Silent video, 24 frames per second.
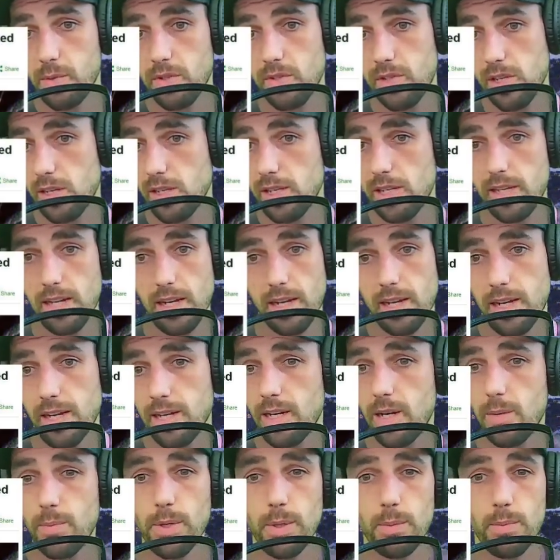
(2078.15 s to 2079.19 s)
Like uh, a
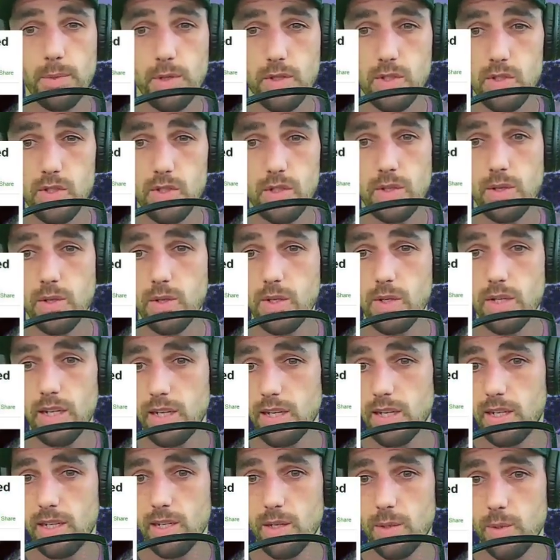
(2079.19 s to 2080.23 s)
couple of months ago, there
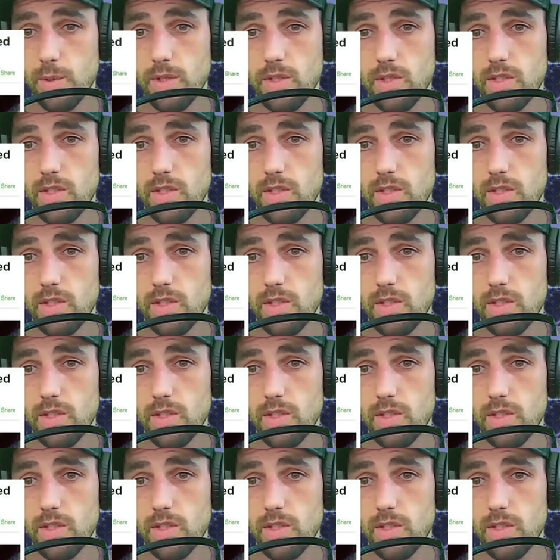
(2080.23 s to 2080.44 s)
there was.